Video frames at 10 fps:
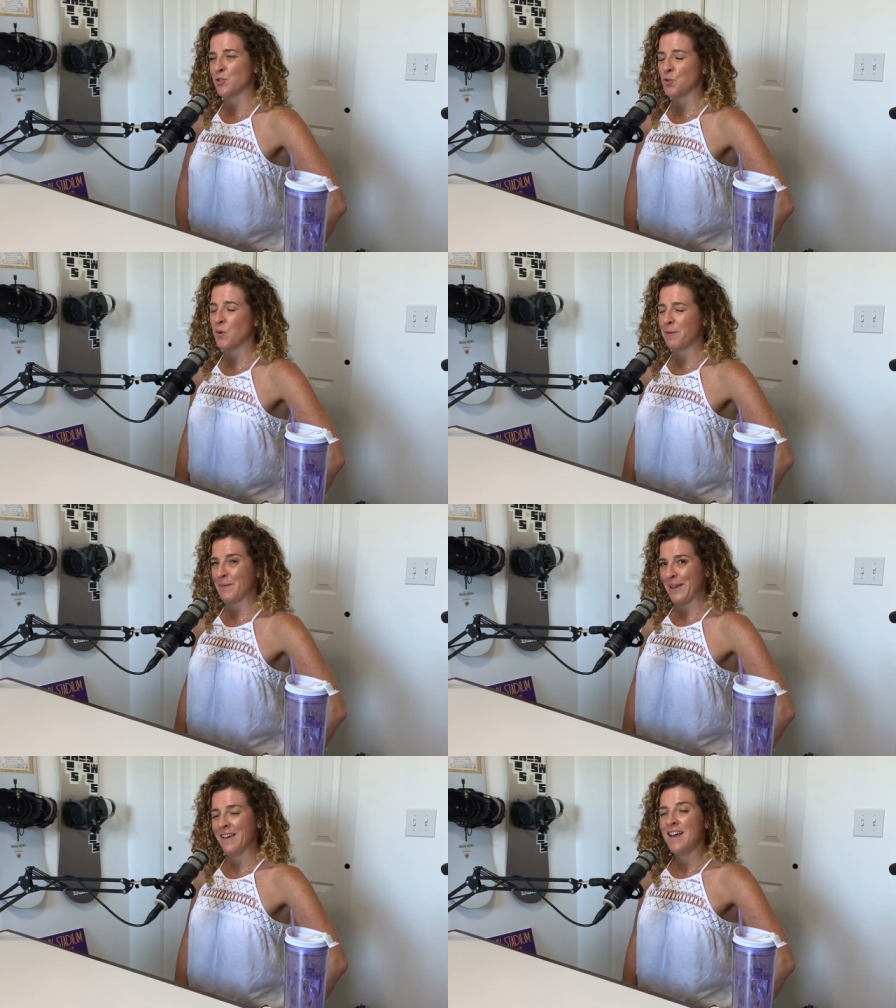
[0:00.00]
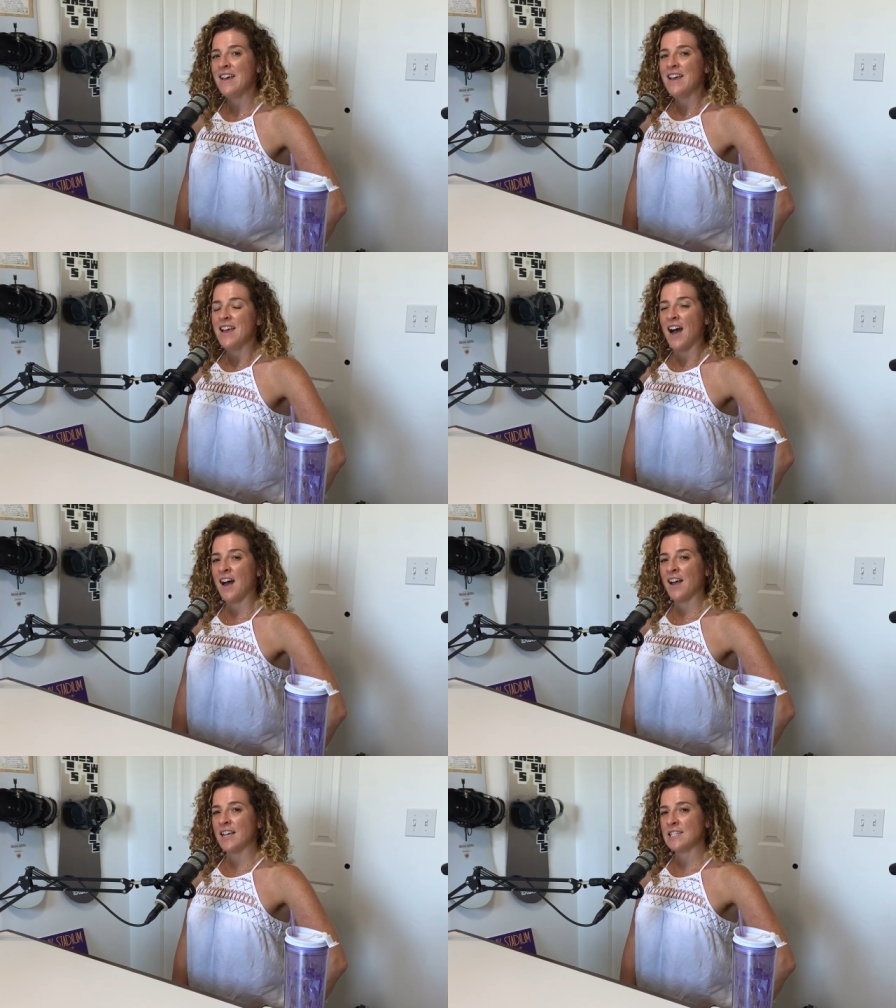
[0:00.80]
tweet me,
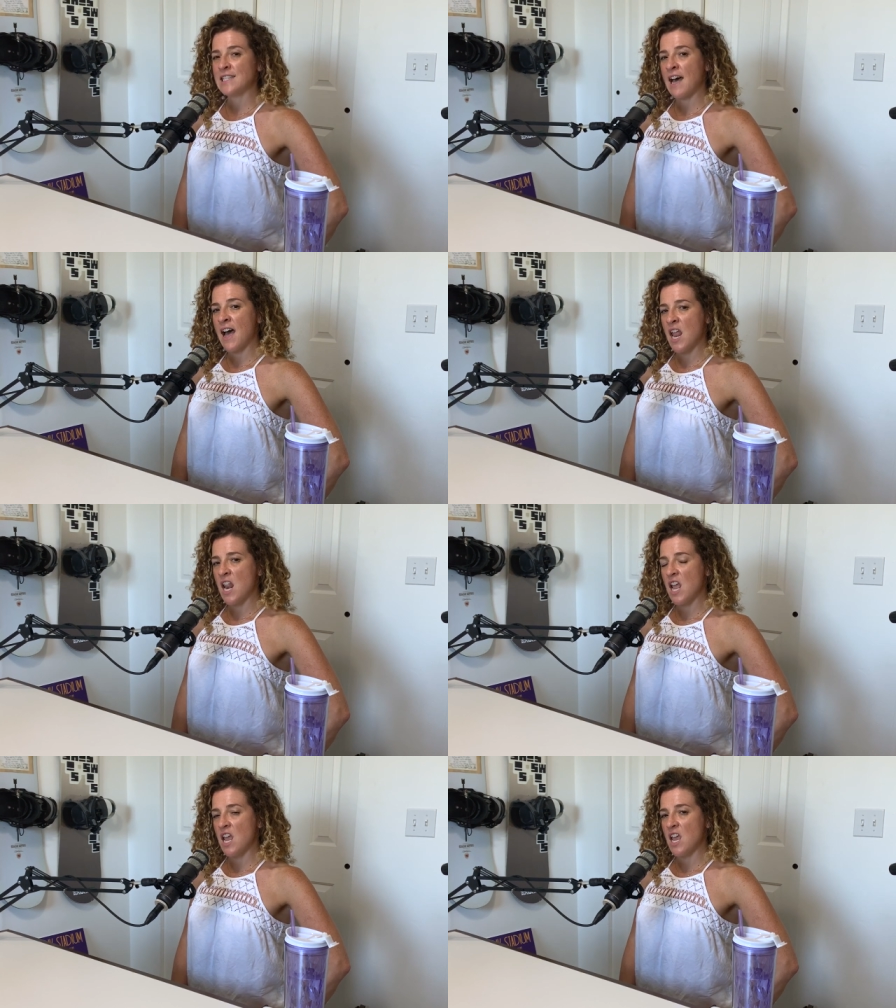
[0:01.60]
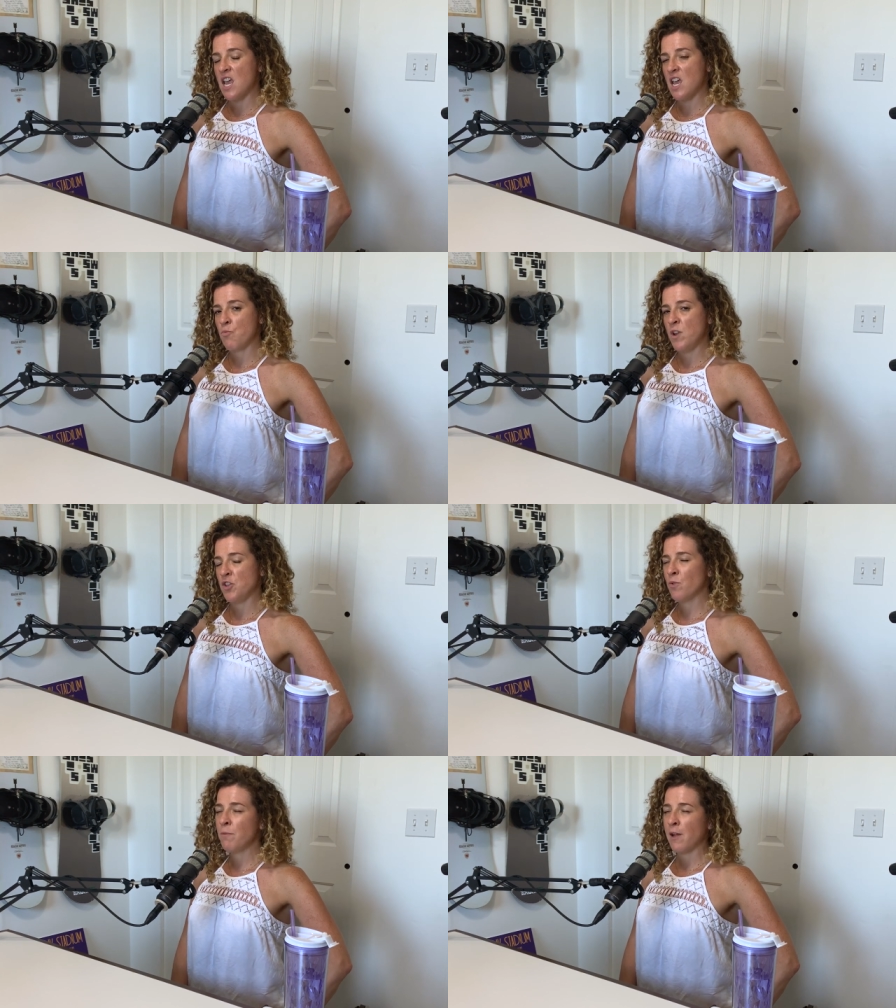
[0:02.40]
uh, is that when
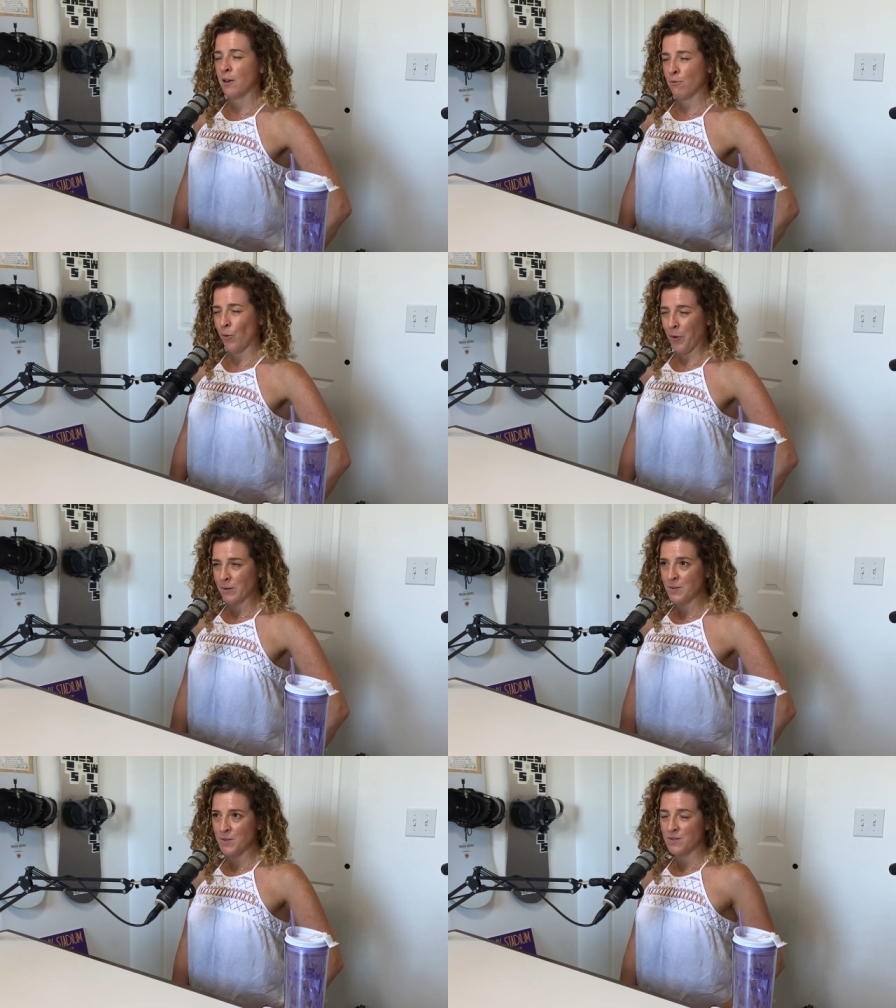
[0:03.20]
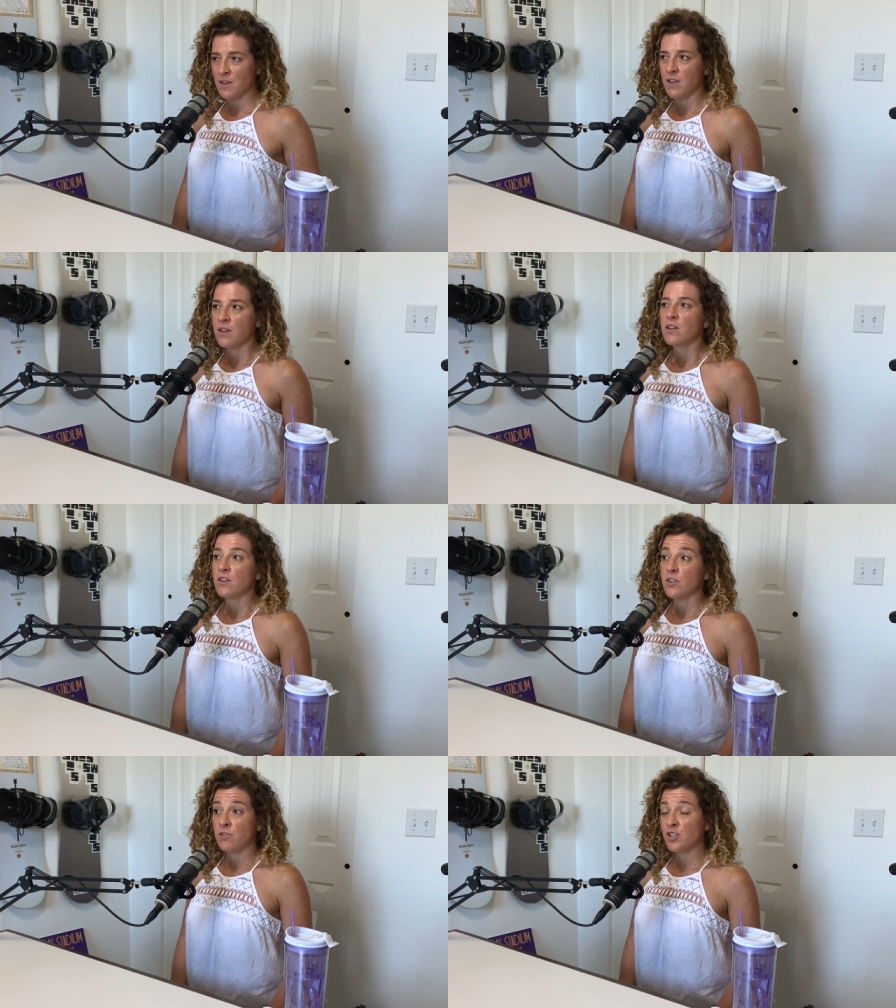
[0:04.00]
you apply to roles,
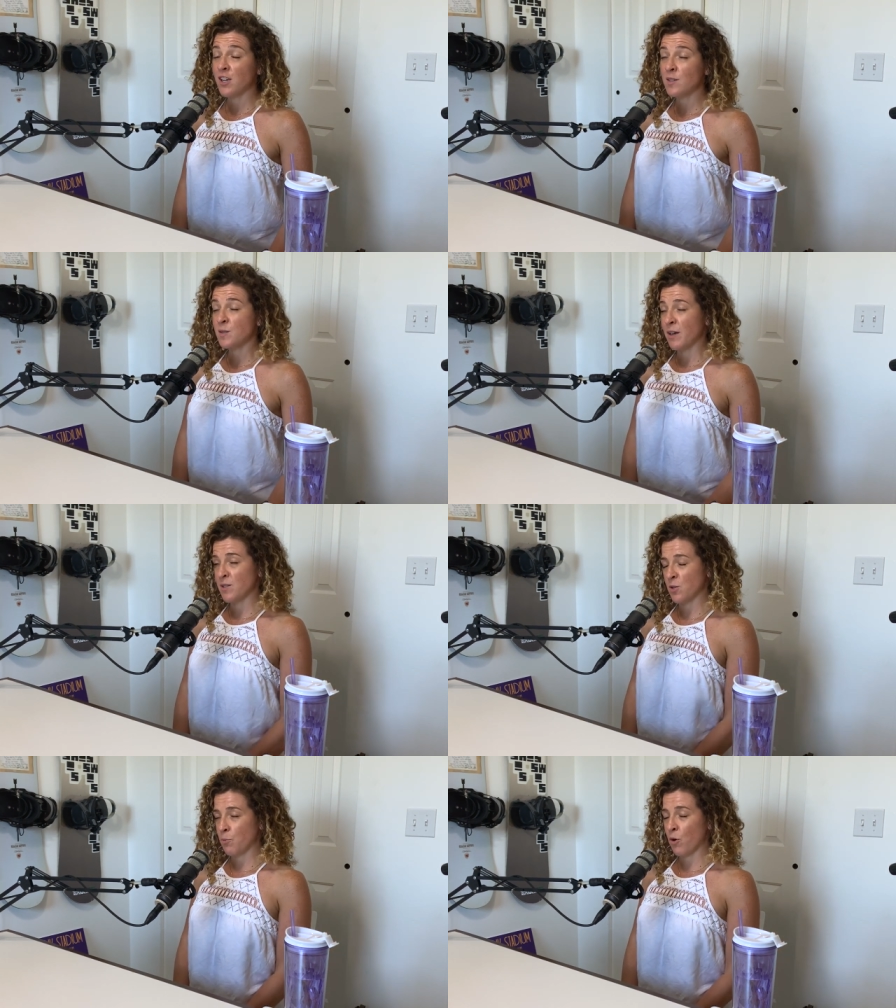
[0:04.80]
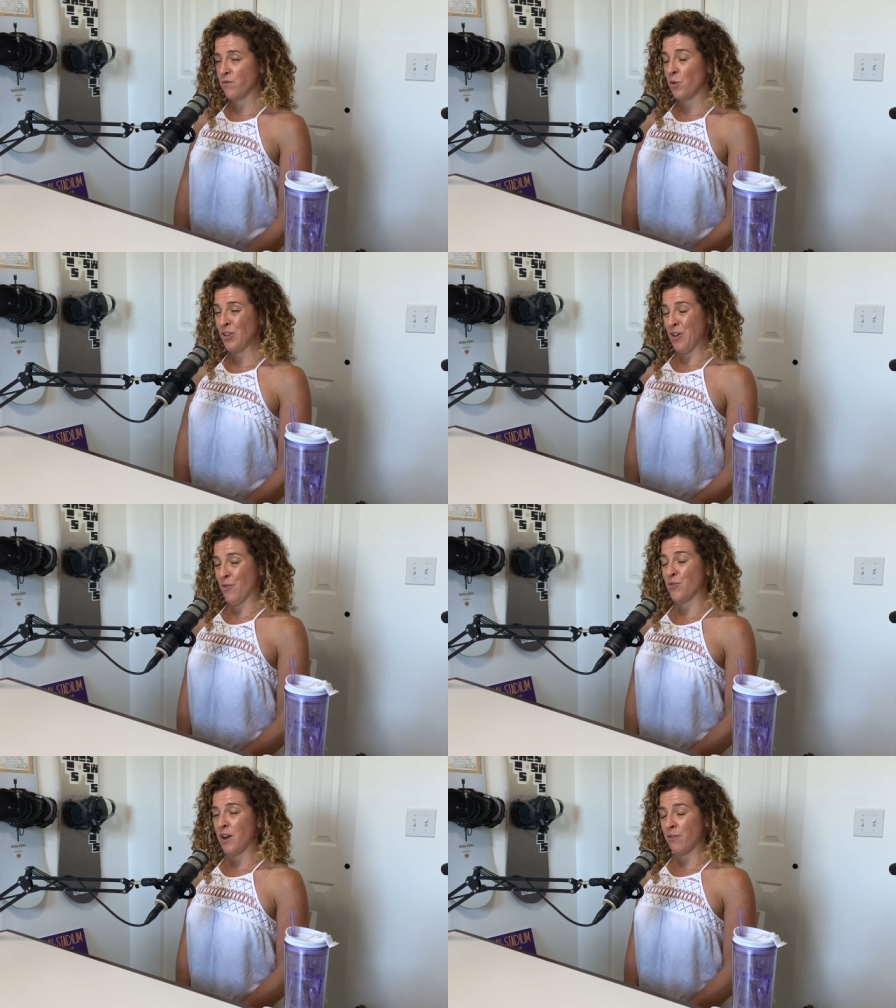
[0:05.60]
you should customize your portfolio
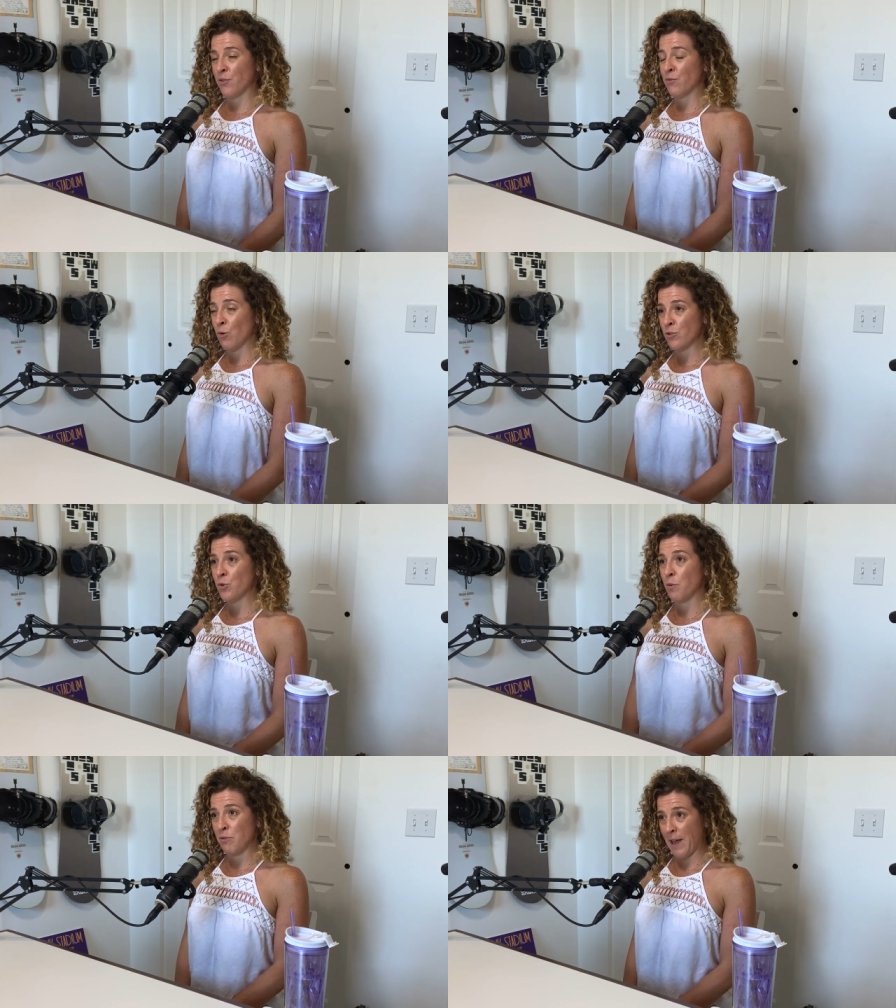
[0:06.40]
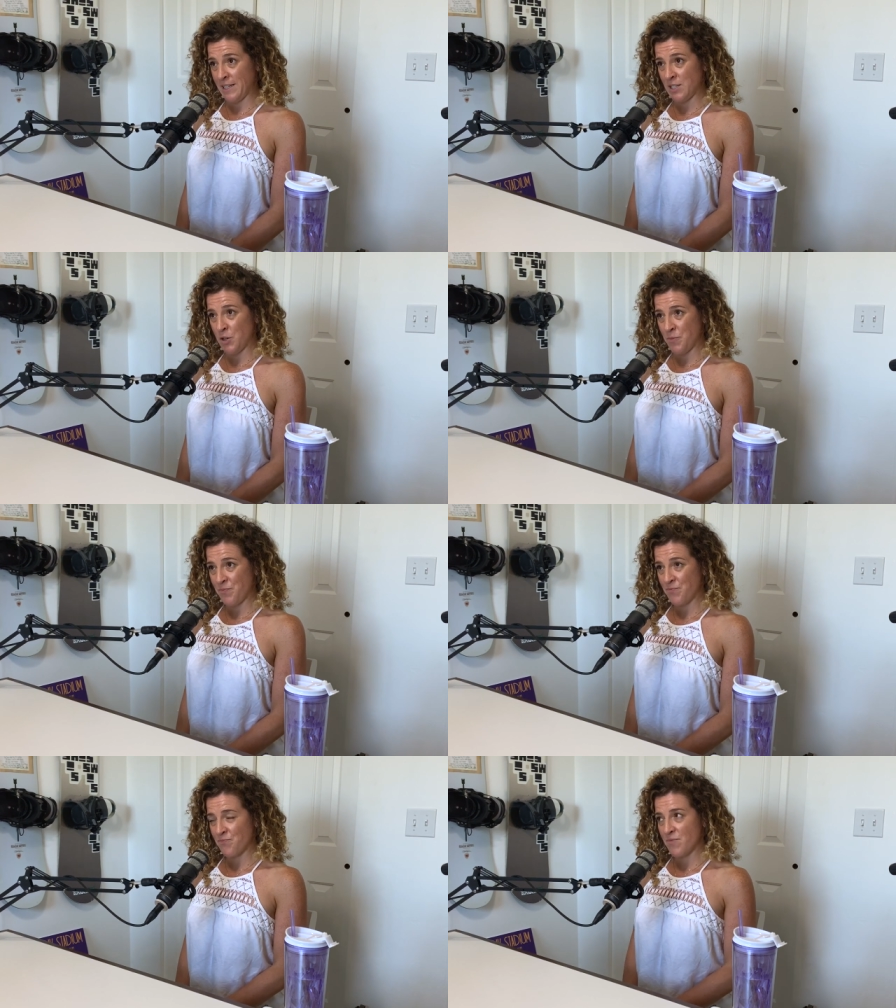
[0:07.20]
for every role you apply there to. There you go.